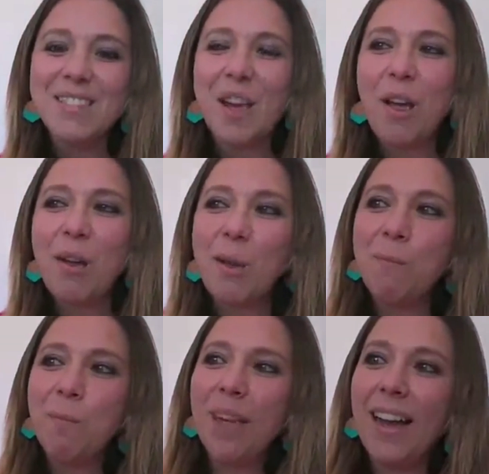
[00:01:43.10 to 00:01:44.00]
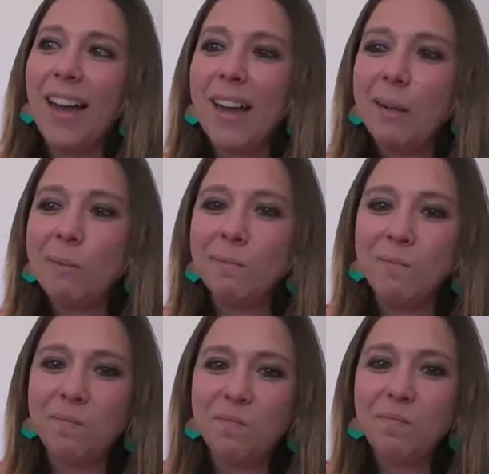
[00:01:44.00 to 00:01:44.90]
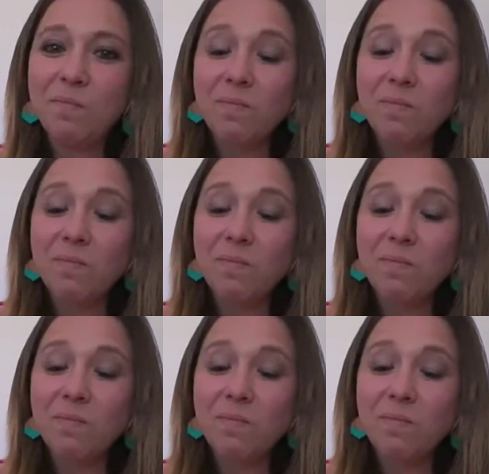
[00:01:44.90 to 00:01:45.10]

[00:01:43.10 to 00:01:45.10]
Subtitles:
So I